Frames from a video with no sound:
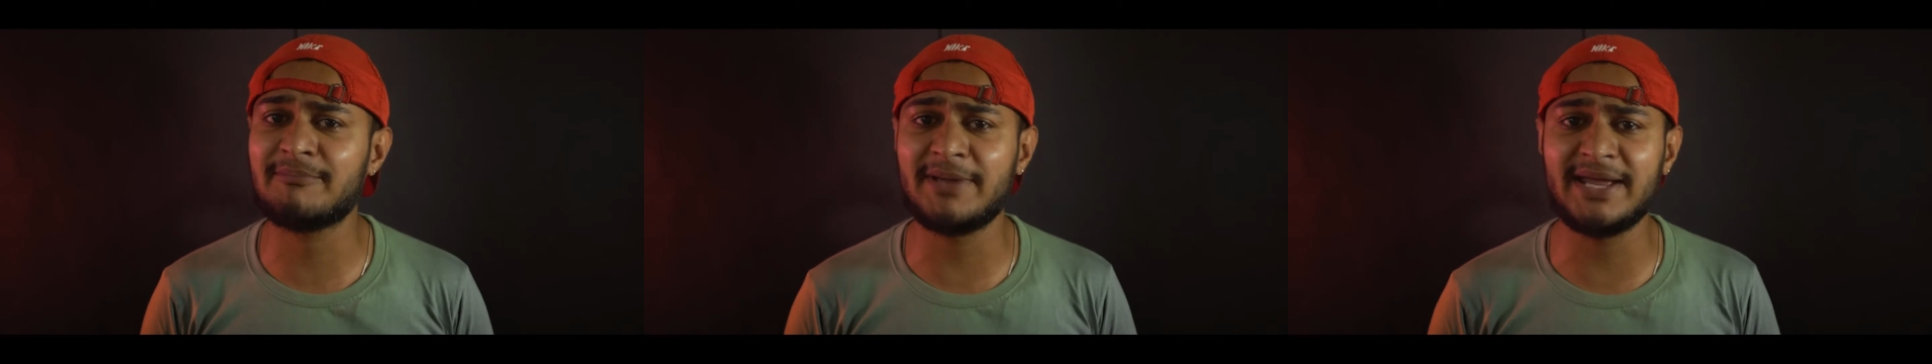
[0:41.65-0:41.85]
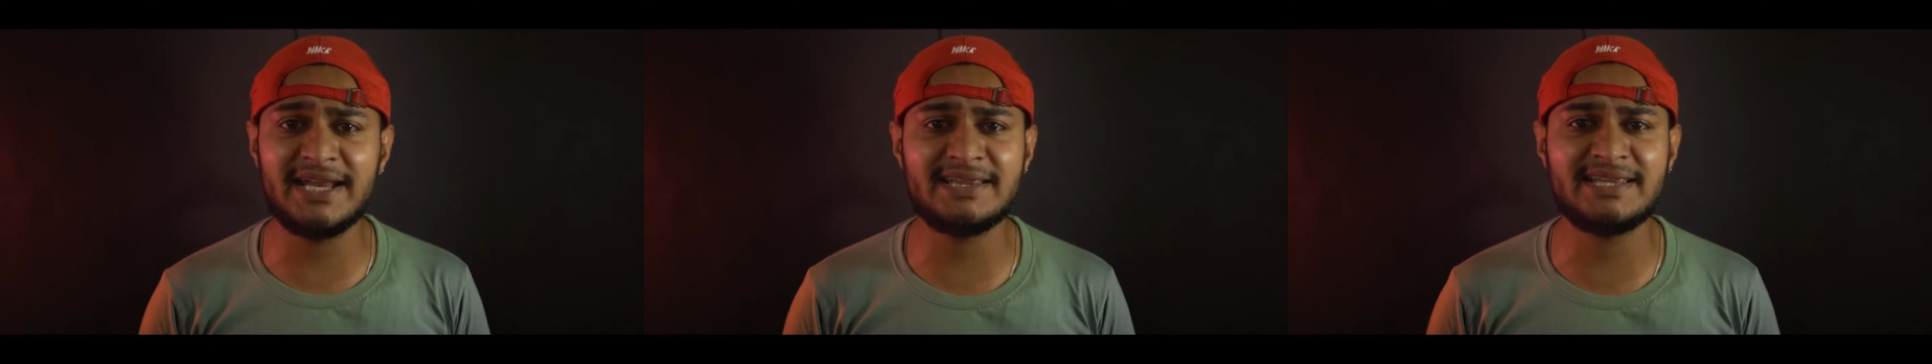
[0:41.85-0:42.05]

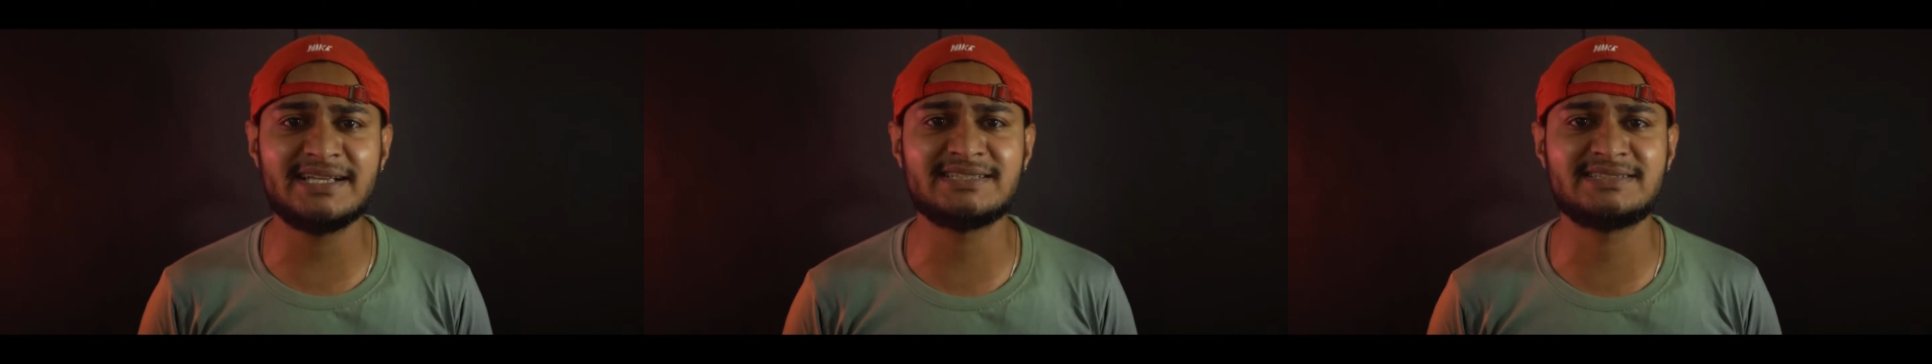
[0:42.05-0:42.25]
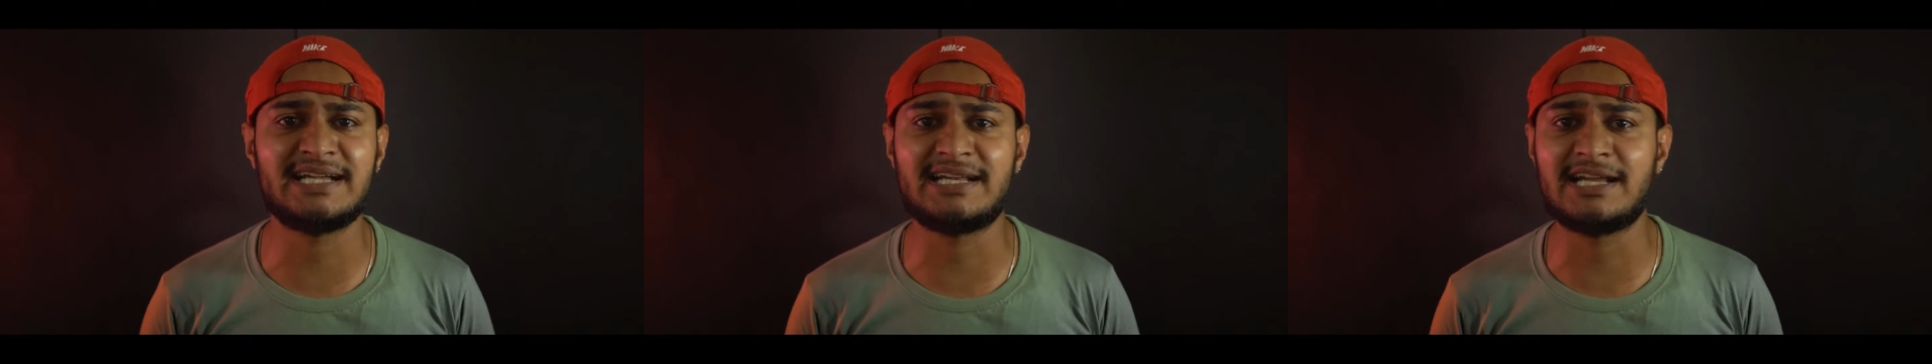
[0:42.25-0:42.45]
many
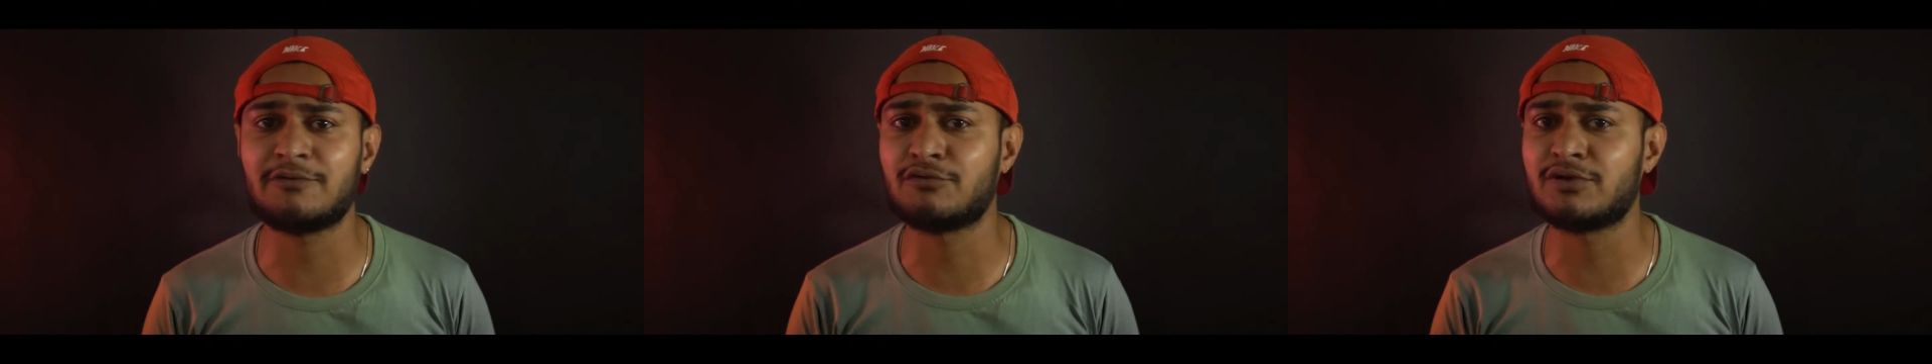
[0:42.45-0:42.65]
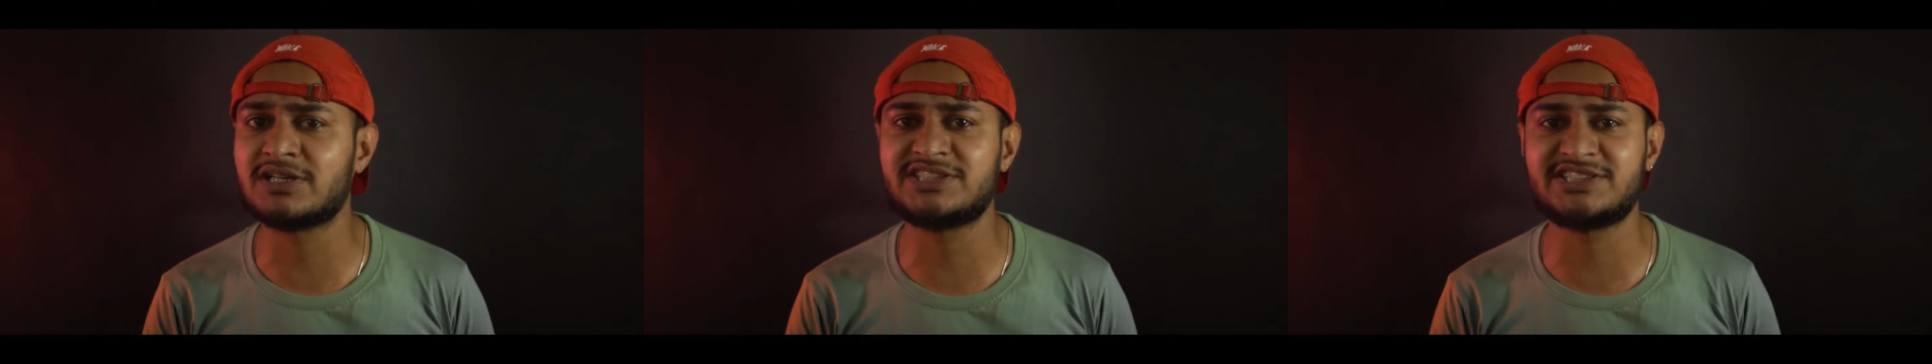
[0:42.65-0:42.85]
things that are
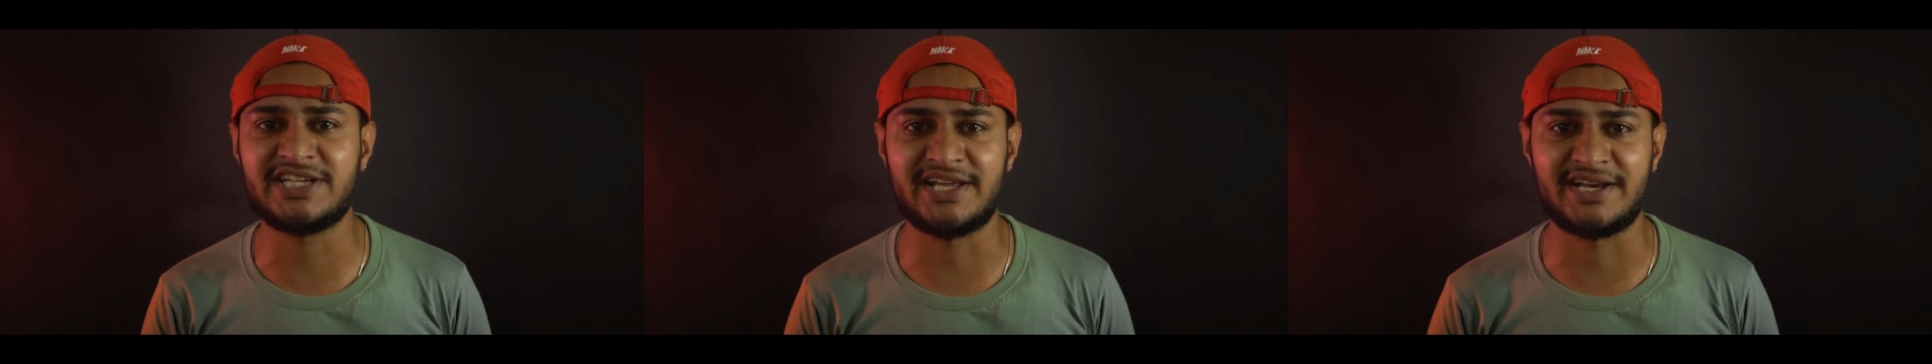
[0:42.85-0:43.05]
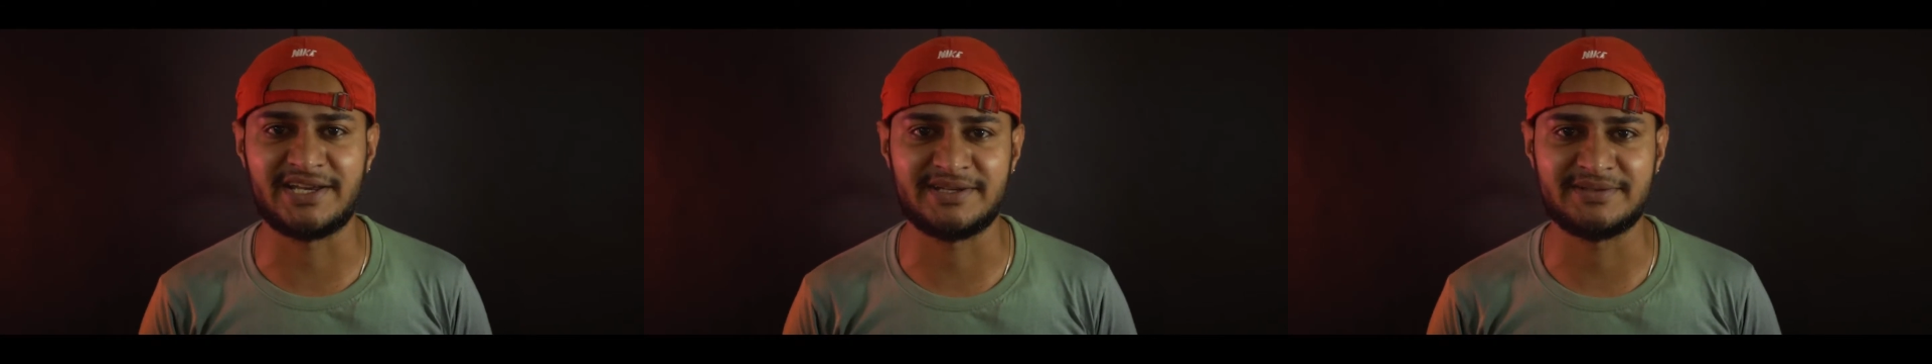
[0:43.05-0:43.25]
worth
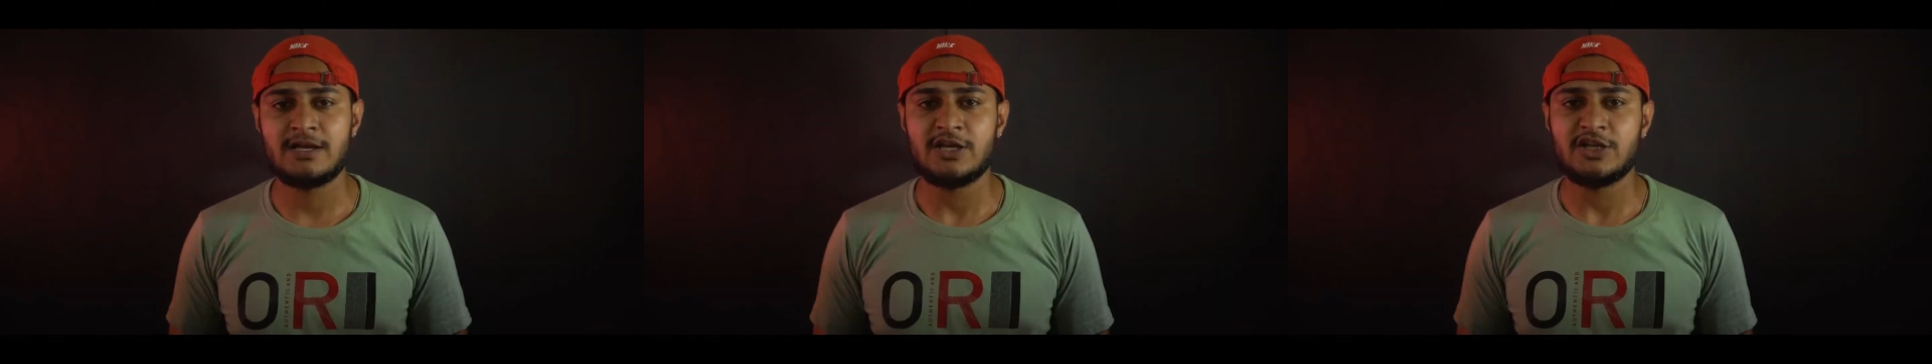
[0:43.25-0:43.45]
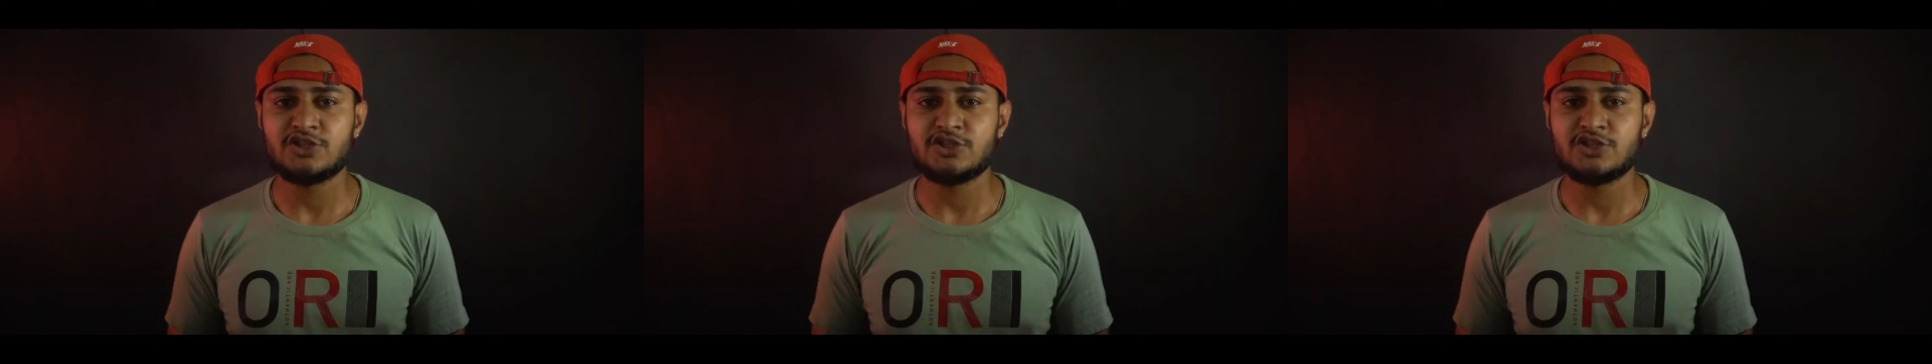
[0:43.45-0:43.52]
sharing.